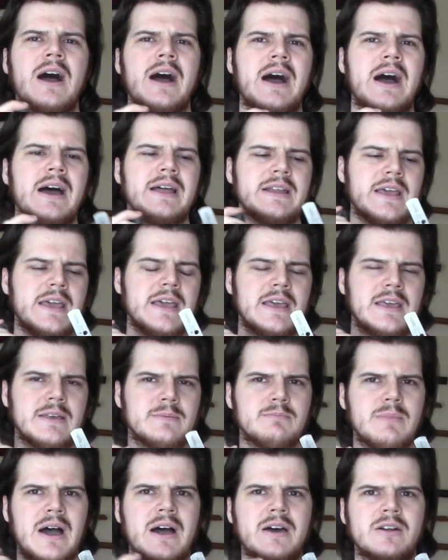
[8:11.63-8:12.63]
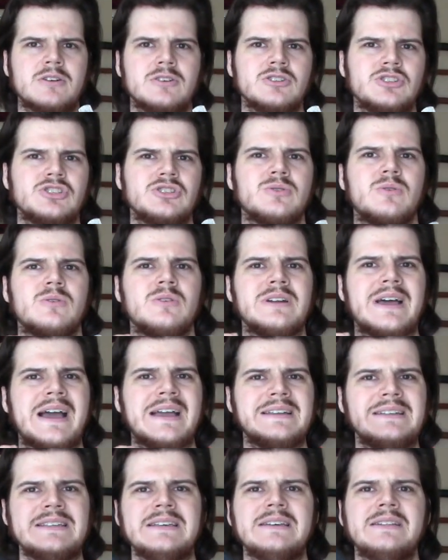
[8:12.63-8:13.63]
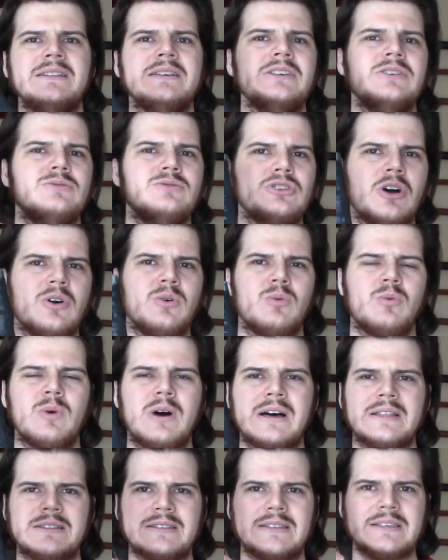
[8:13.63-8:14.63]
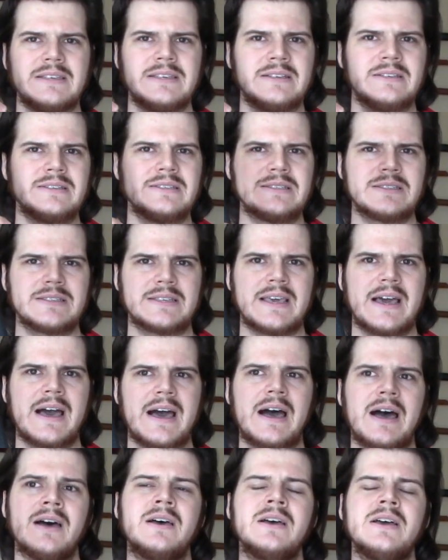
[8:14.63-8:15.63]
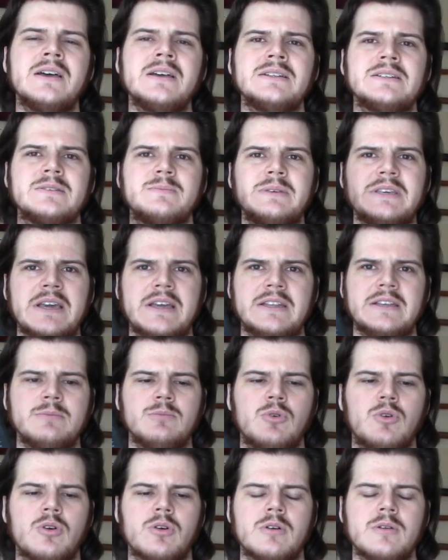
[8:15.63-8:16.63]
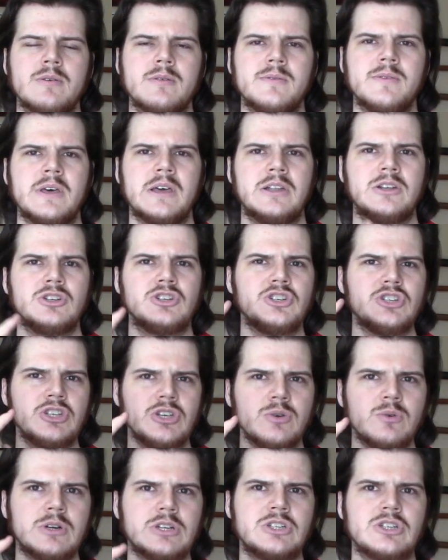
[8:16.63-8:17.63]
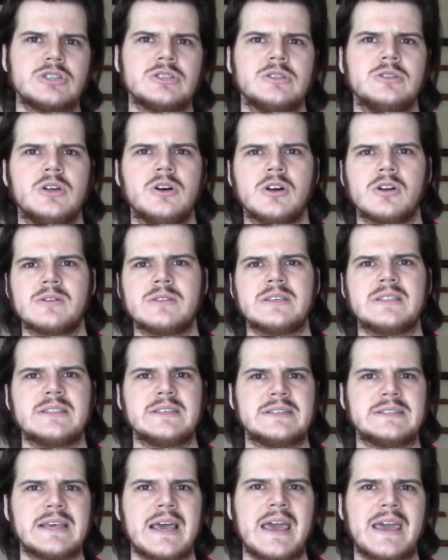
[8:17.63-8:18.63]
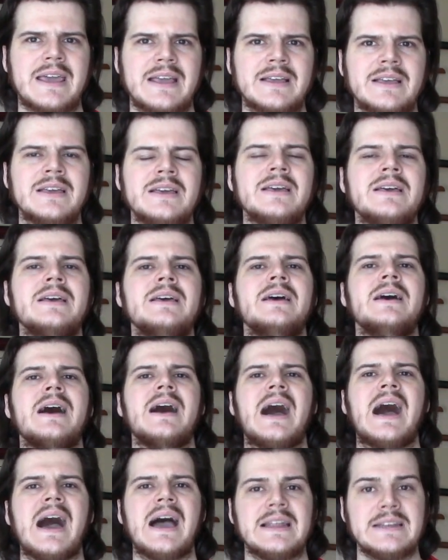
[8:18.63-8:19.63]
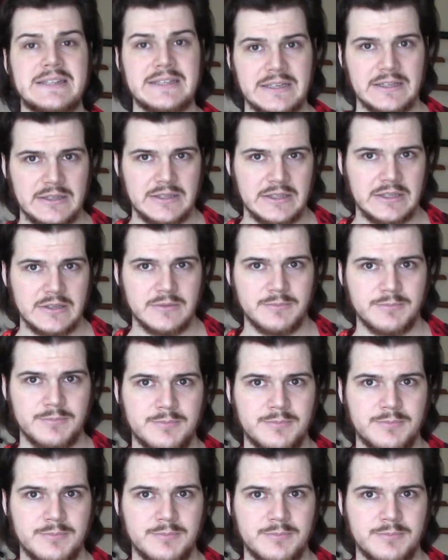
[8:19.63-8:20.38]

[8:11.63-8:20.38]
On a modern sword, ideally you don't want the scowl to be any more than two inches longer than the tang, ideally.